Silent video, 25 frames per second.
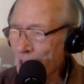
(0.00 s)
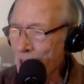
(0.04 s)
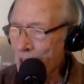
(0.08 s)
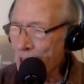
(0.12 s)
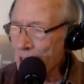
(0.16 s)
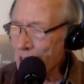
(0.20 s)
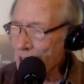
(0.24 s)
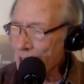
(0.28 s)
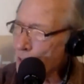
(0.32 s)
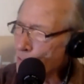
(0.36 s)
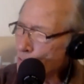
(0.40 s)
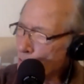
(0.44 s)

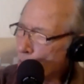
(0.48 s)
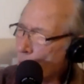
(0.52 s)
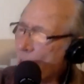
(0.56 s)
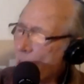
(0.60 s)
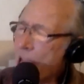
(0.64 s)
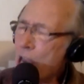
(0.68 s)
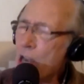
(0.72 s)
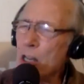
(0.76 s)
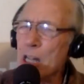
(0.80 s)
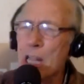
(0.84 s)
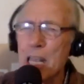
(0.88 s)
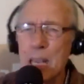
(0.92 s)
it
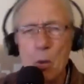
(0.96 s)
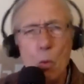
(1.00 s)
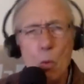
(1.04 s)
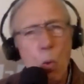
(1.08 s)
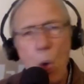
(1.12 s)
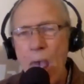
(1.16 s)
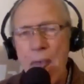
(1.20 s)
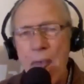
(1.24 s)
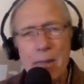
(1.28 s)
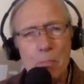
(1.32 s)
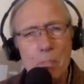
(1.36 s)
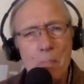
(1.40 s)
barely
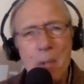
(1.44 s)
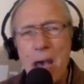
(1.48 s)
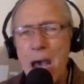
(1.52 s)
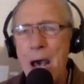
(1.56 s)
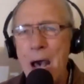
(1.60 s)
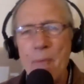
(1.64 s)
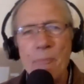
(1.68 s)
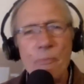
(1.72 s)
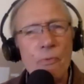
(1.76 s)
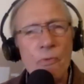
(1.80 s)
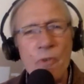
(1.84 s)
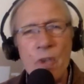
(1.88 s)
wet
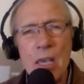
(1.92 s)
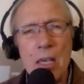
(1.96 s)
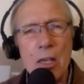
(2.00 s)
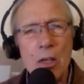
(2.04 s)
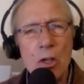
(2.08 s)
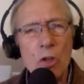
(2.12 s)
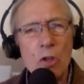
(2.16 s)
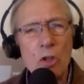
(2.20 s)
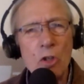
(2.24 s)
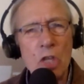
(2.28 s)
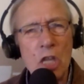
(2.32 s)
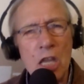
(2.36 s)
my
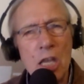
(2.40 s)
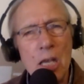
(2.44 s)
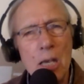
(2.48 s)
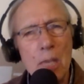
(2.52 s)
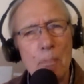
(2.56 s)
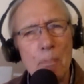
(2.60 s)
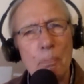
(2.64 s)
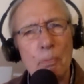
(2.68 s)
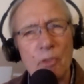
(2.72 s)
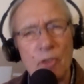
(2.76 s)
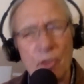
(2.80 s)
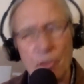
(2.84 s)

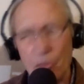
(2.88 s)
fingertips.